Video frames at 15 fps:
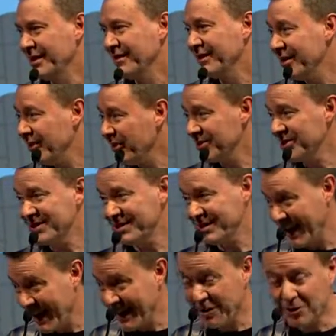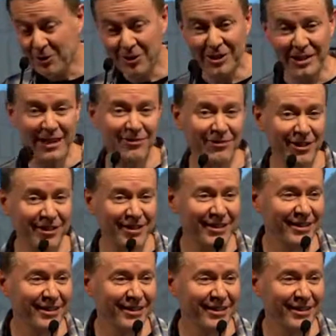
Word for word: They're not just take it or leave it.